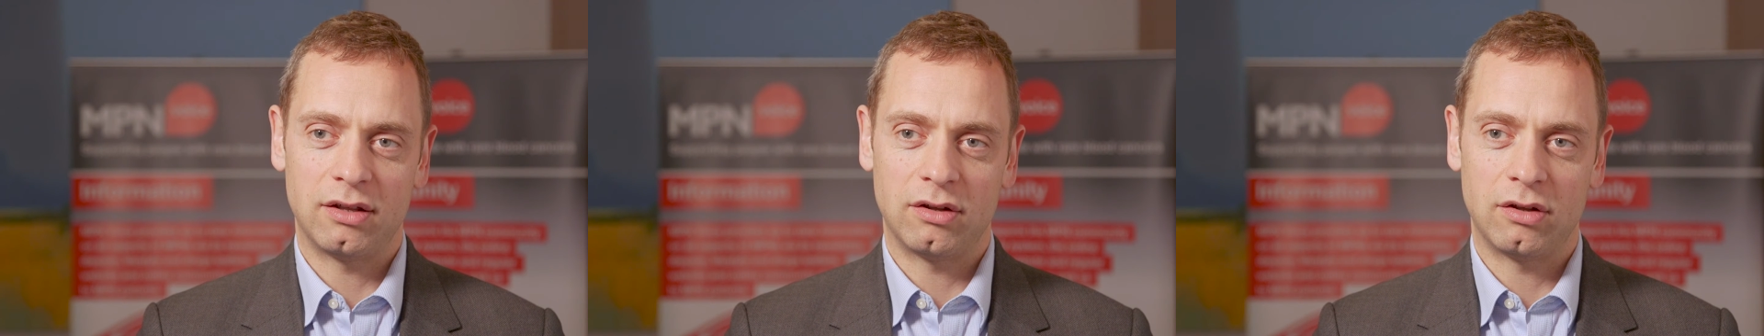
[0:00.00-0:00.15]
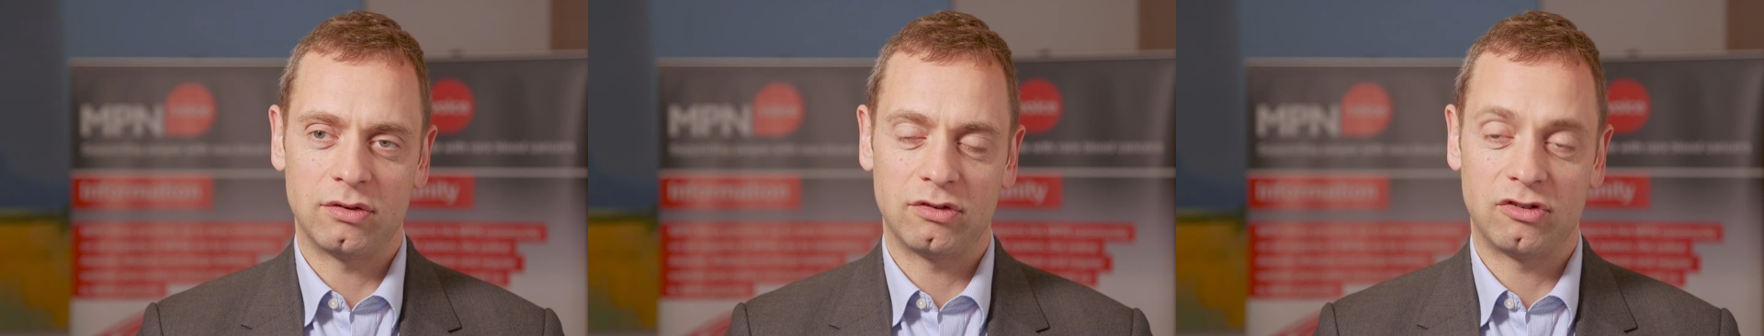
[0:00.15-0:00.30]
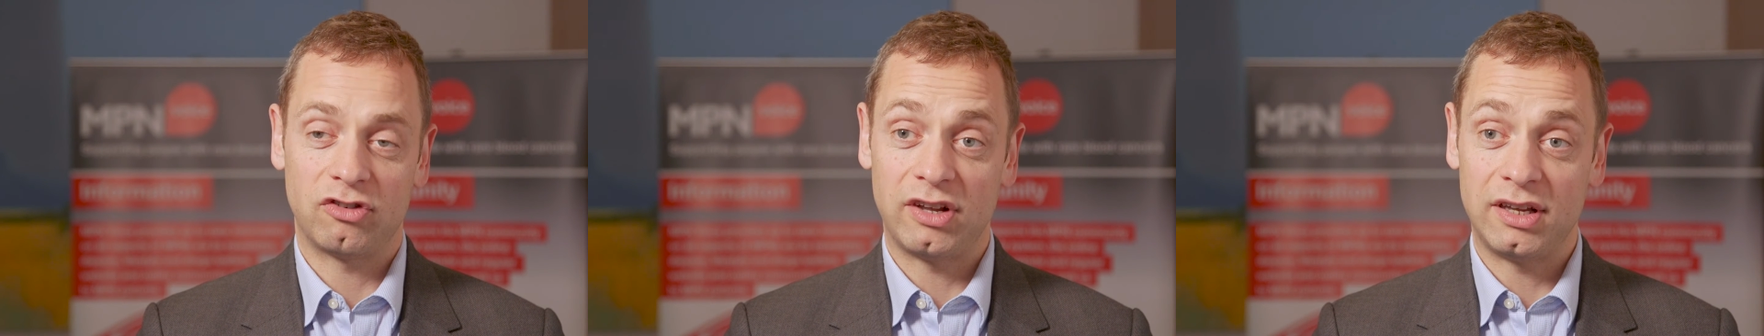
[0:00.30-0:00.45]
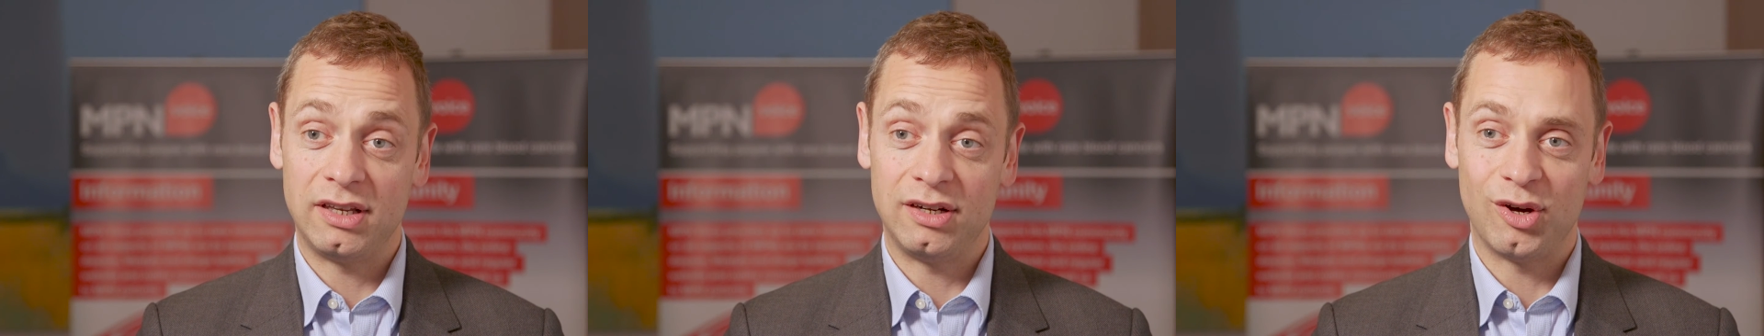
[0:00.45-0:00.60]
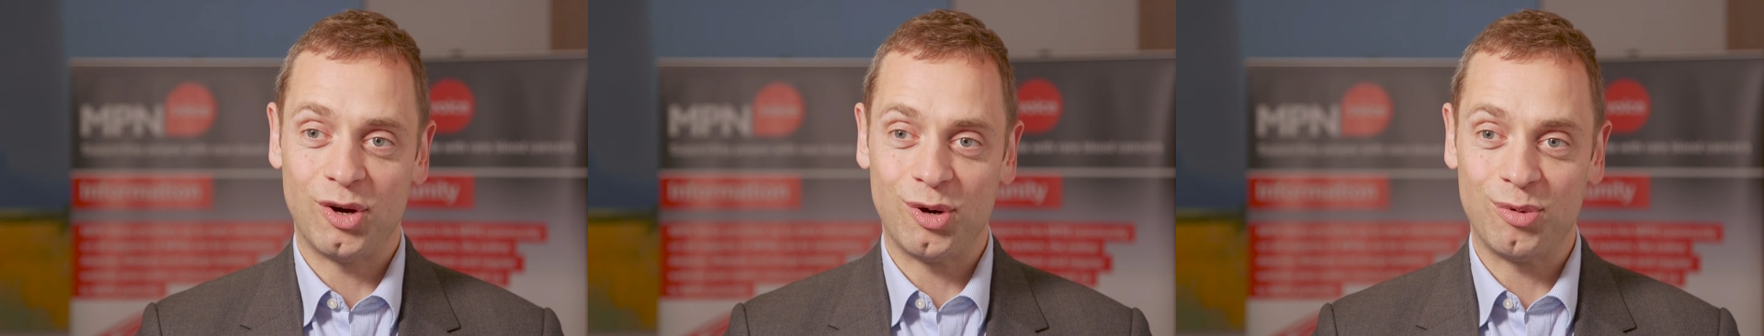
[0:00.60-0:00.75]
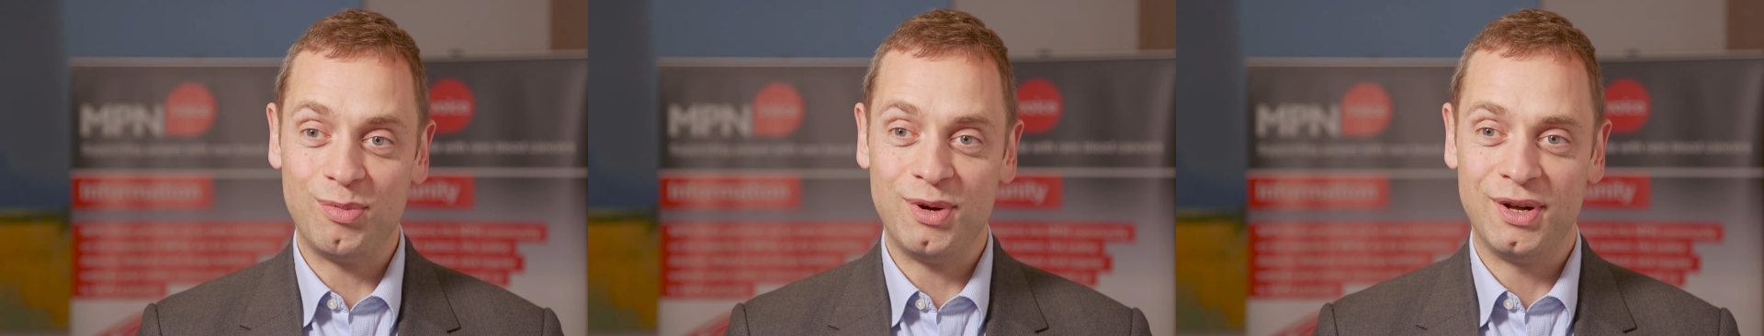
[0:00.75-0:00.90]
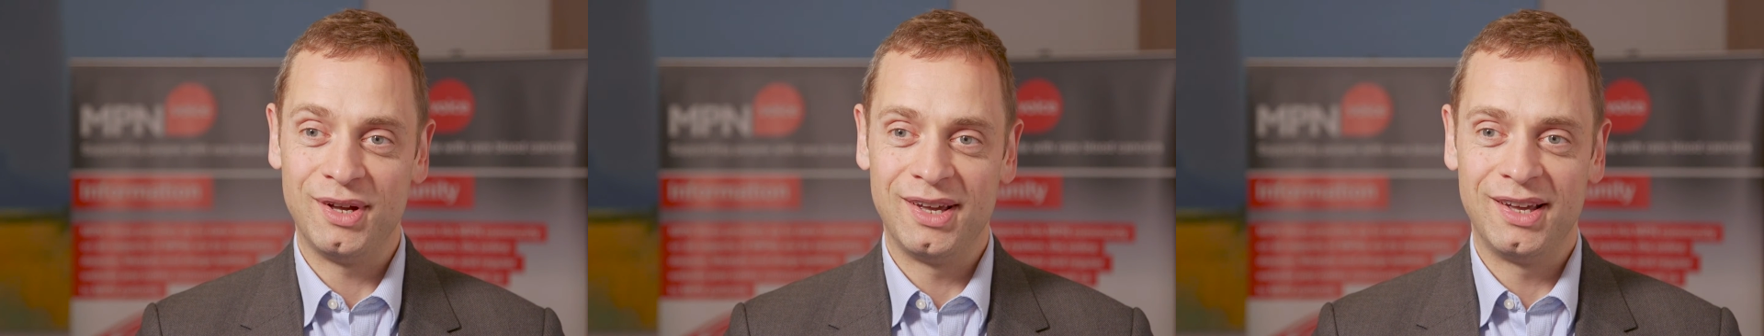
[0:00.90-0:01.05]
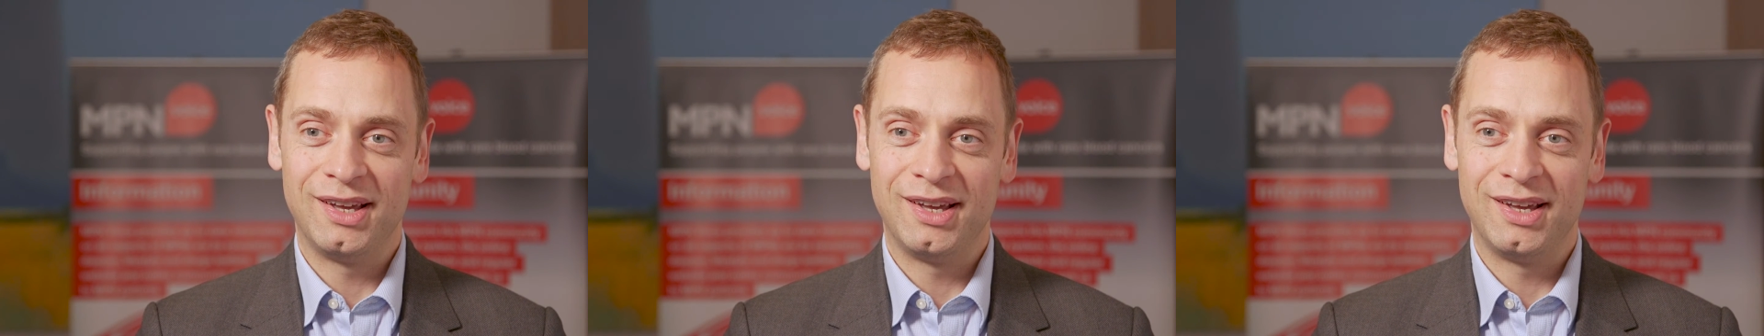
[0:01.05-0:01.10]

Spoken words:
the genome,